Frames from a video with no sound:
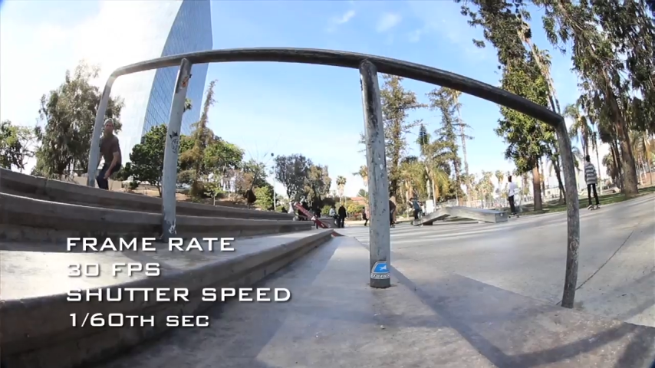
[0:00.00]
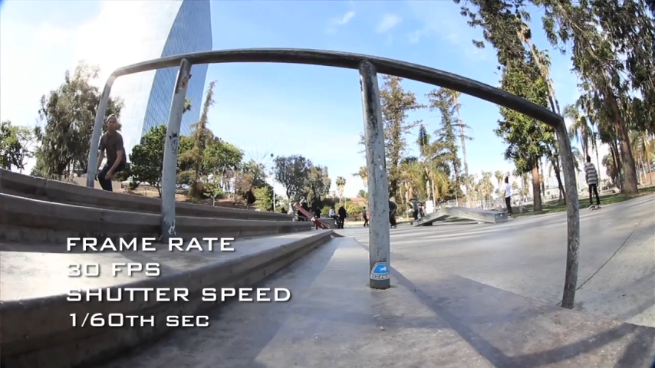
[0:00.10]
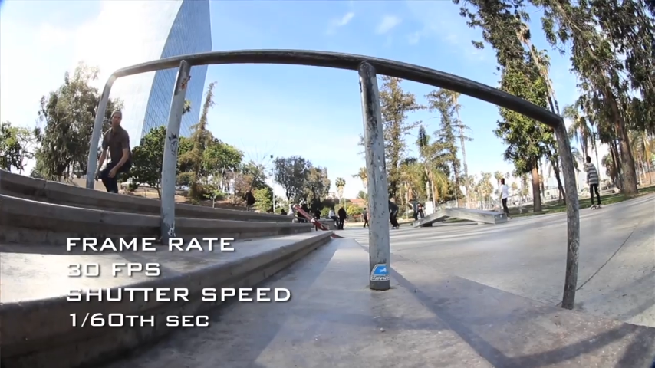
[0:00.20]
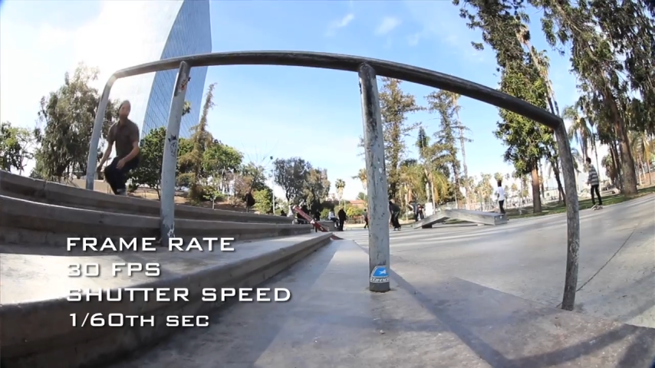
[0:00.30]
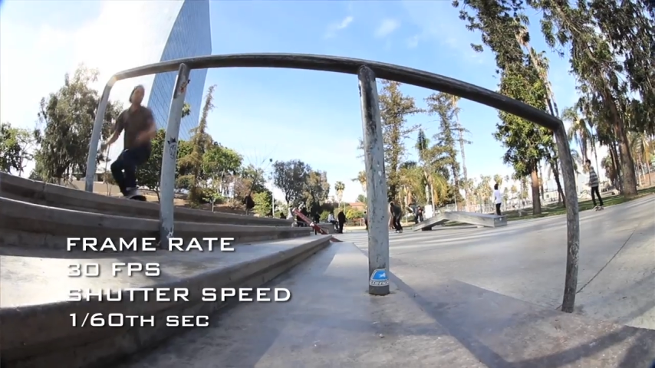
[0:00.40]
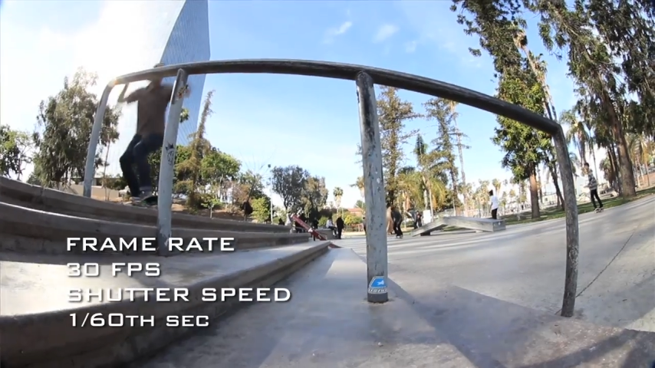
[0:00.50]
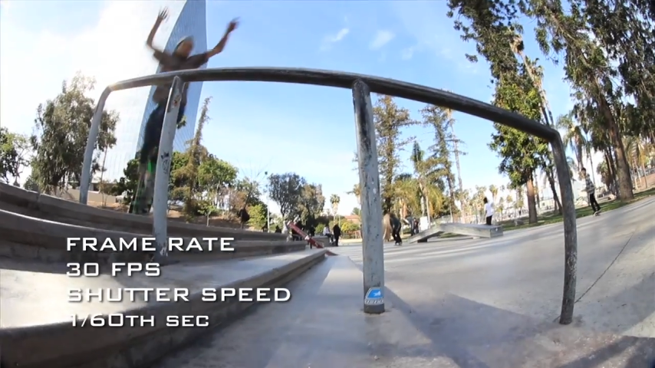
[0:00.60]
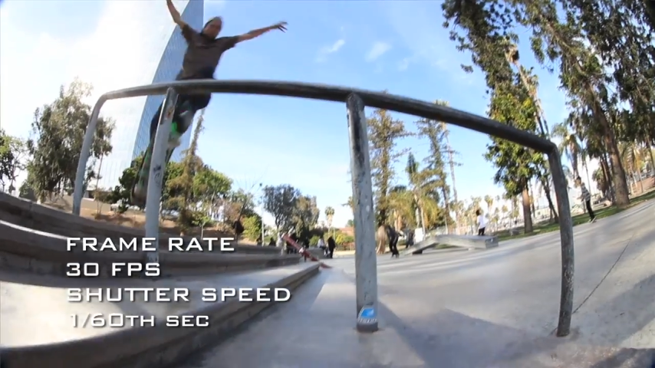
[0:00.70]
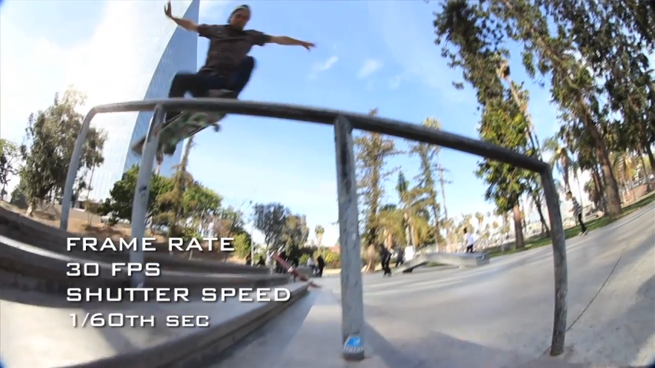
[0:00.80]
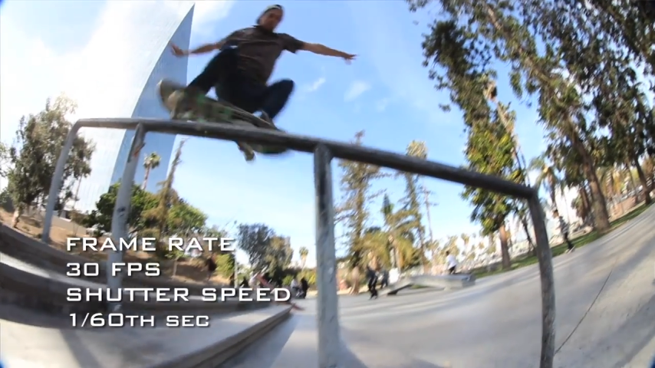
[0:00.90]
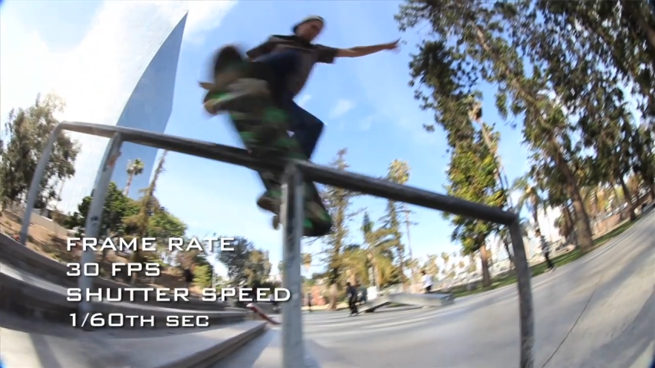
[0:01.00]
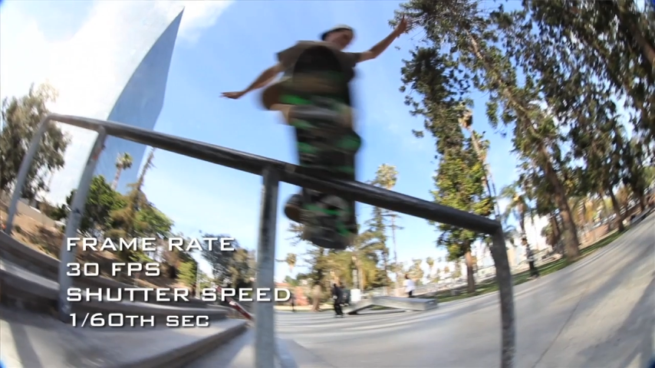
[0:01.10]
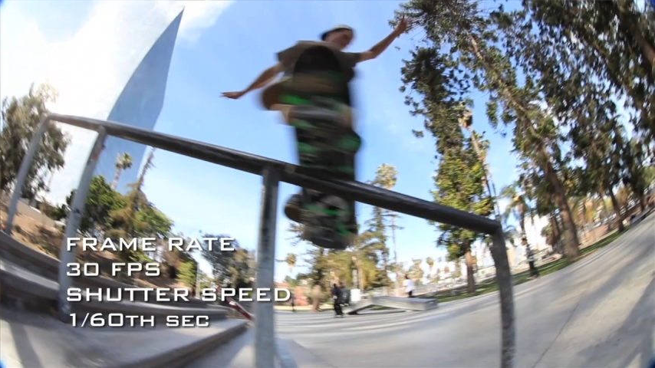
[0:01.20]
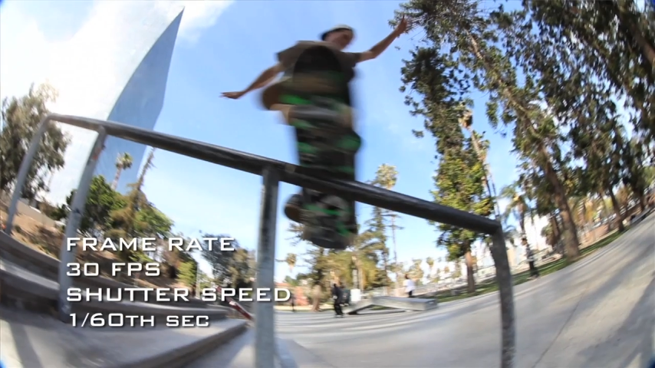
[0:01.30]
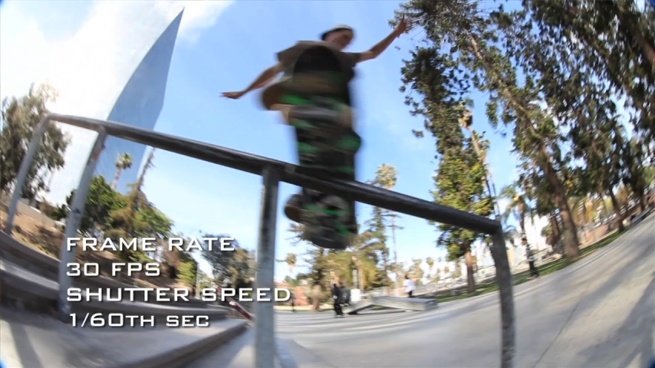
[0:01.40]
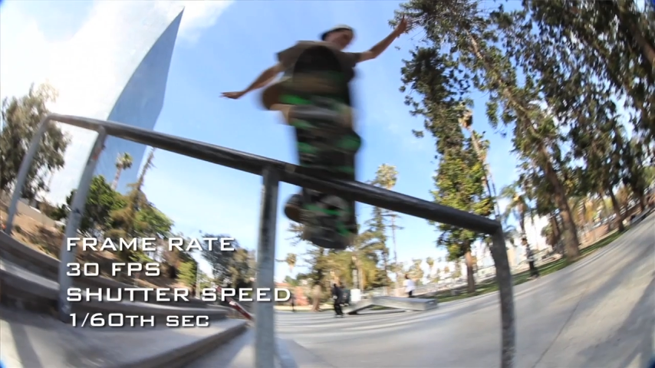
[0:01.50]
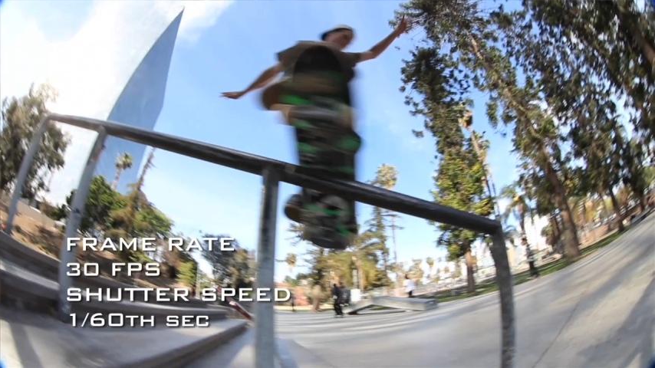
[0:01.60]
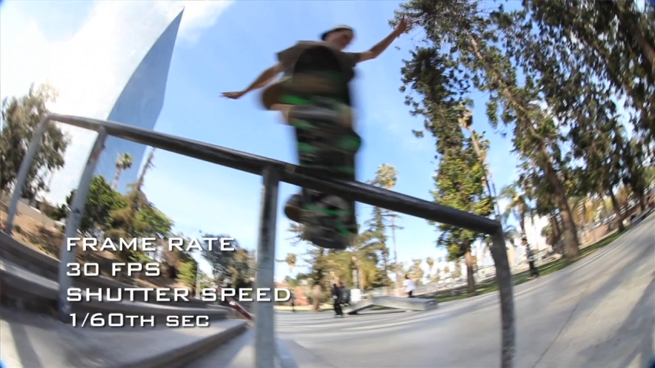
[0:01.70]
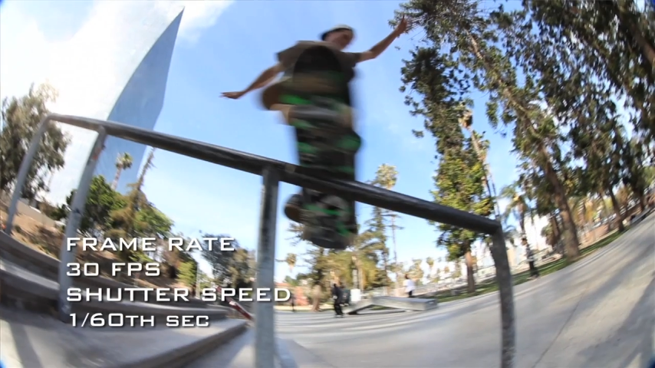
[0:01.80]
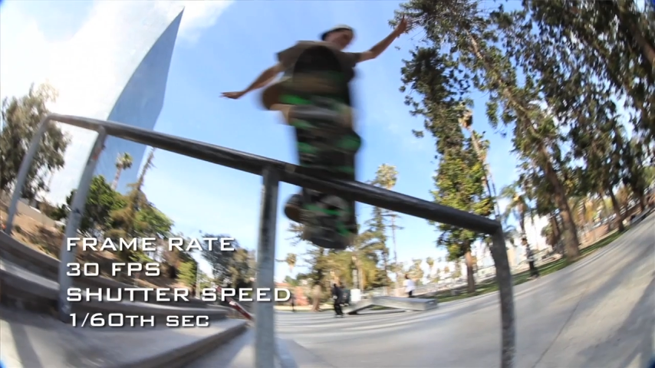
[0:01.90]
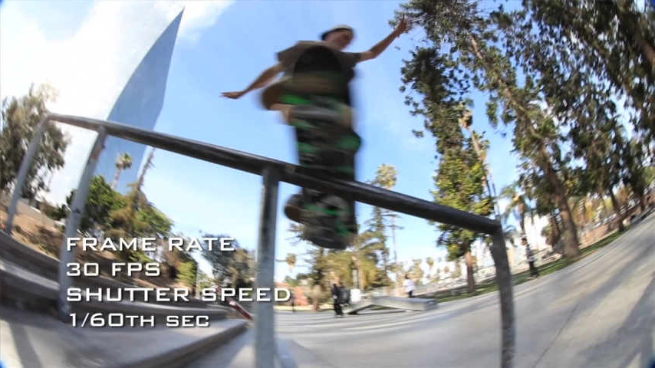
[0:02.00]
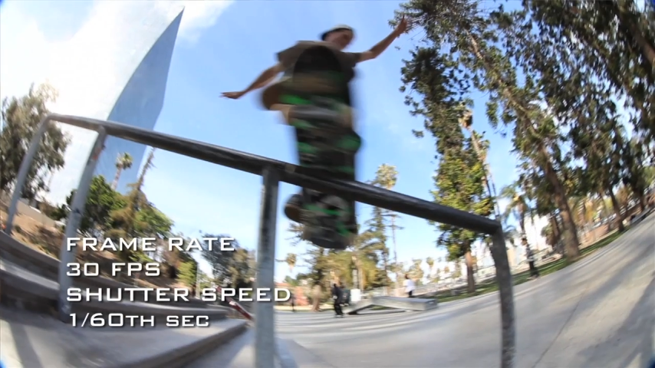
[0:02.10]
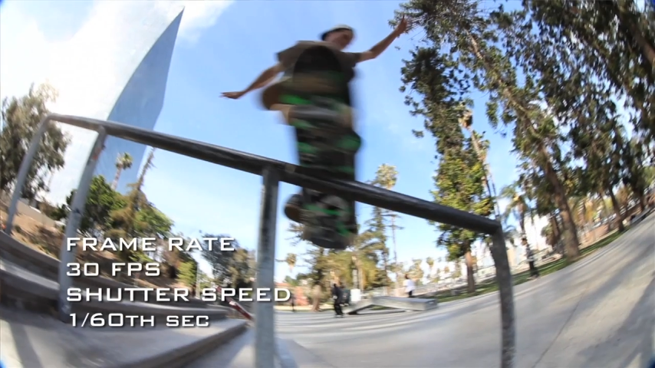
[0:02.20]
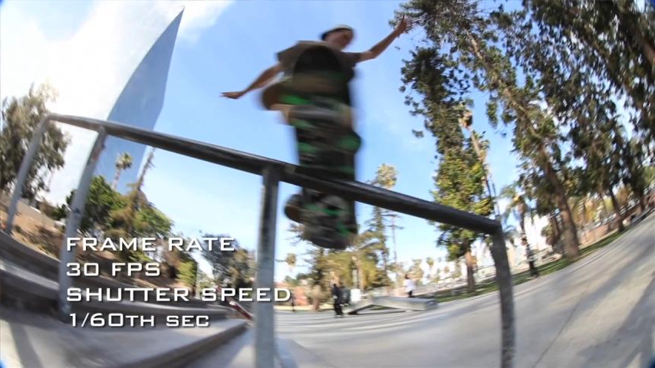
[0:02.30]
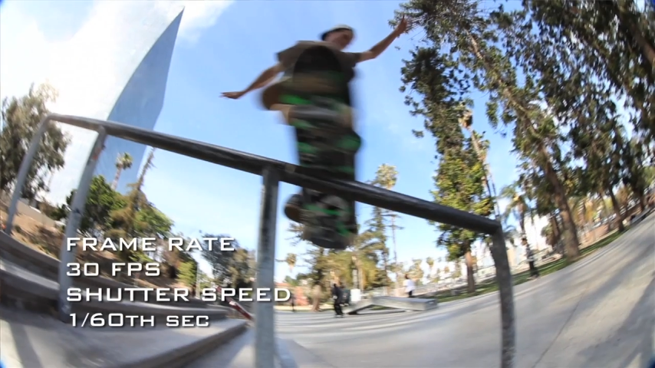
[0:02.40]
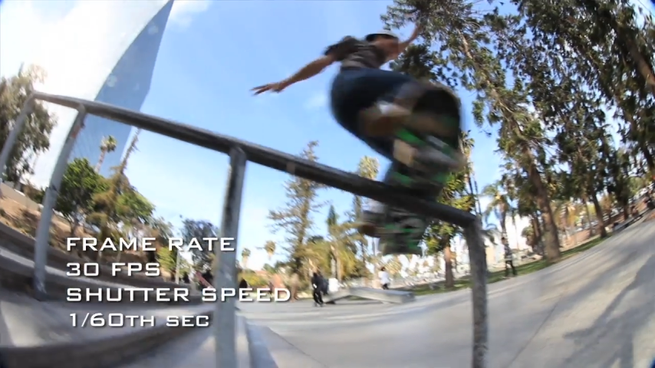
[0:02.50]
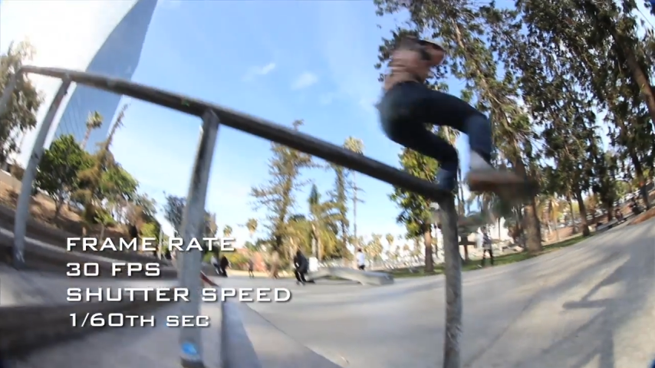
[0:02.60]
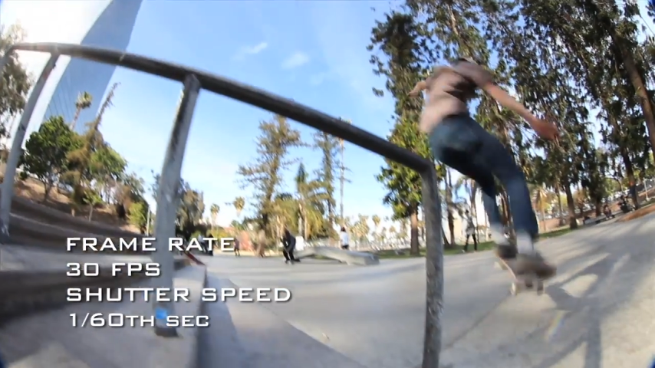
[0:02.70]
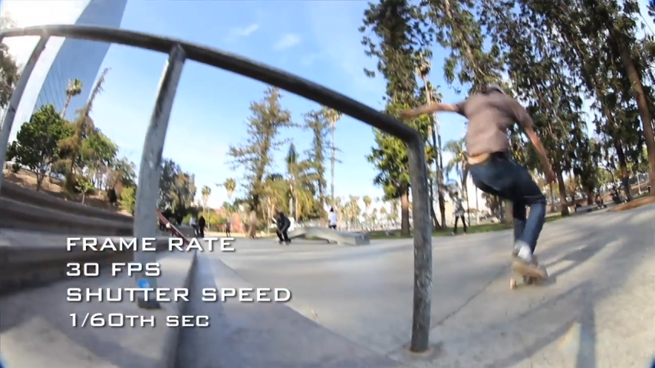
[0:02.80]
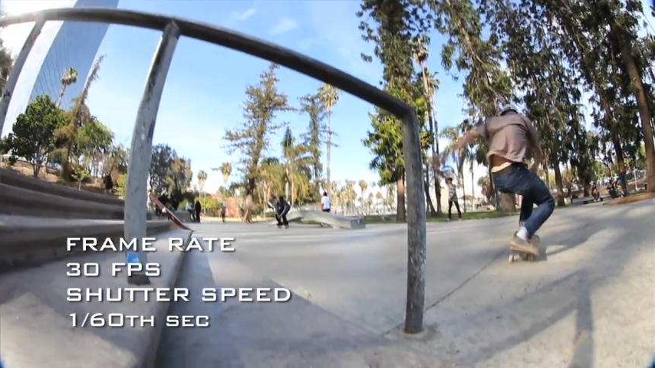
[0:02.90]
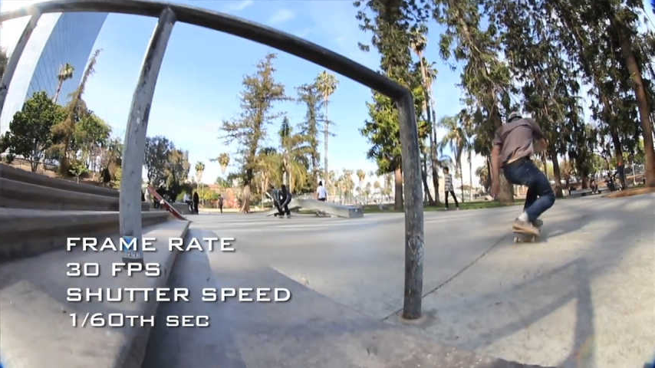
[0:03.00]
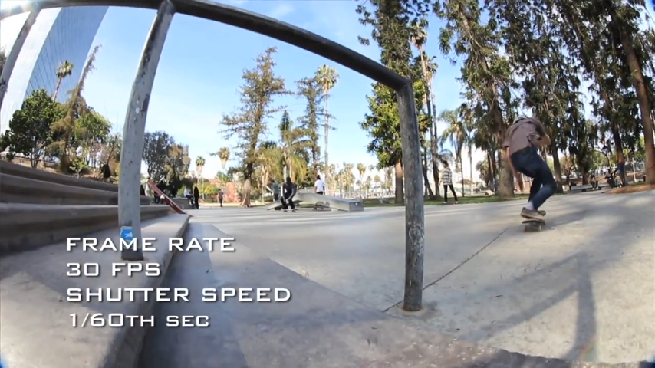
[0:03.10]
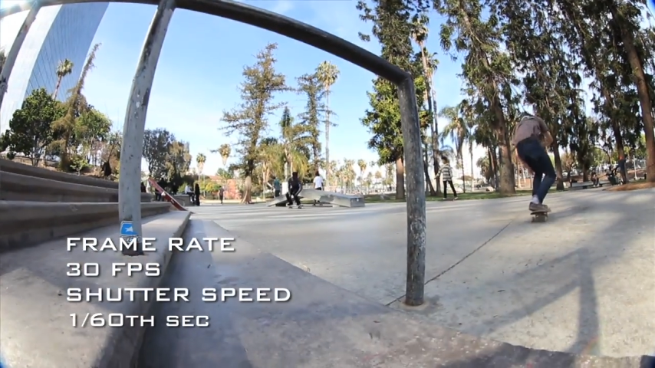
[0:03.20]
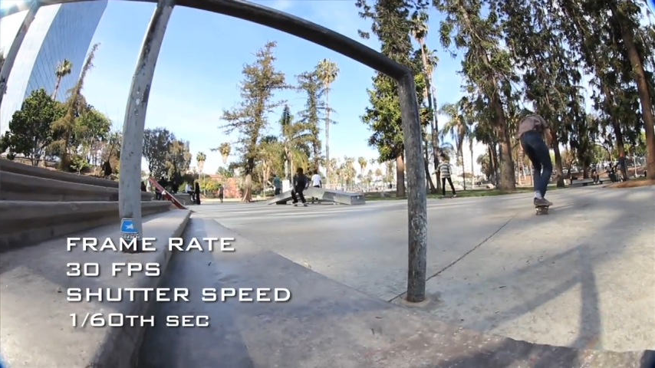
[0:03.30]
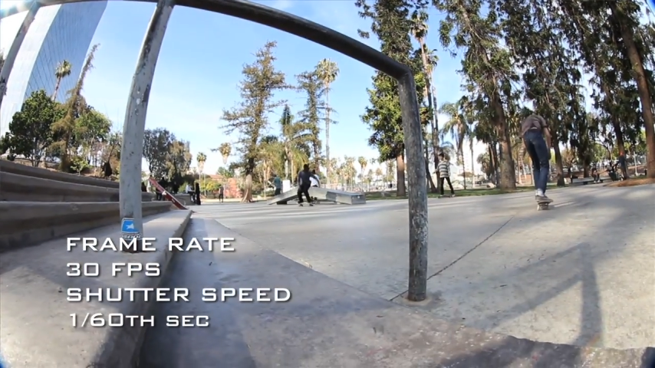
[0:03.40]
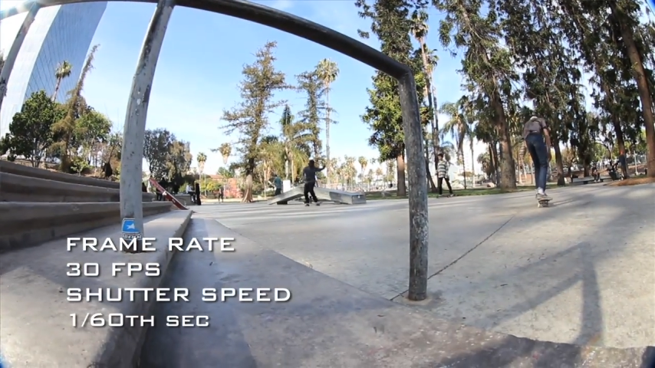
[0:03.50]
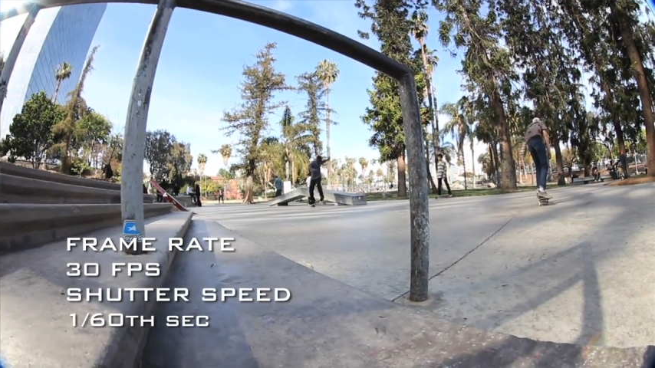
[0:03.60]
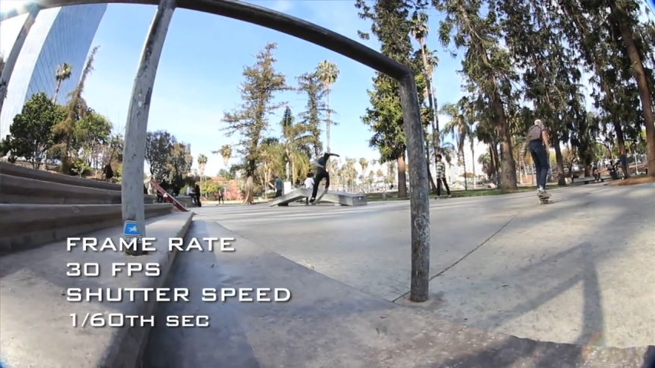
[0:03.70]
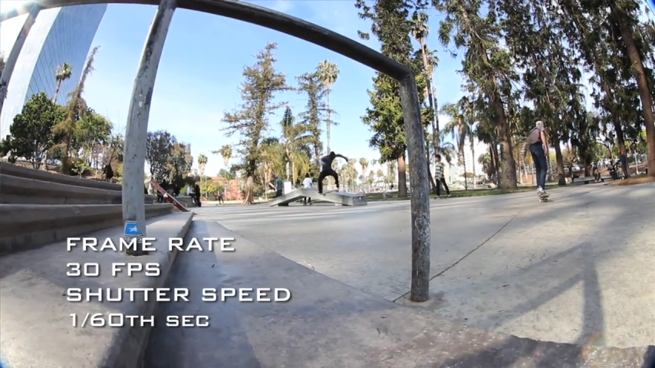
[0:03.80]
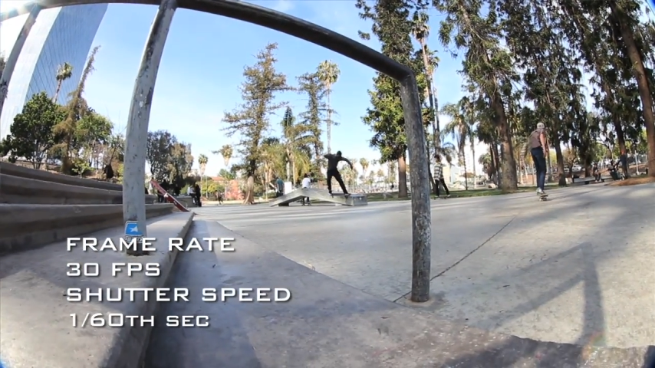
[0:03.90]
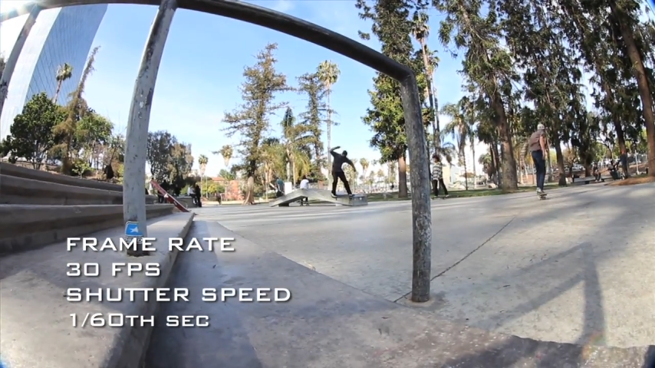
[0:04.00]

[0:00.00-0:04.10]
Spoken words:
[unreadable: no face in view]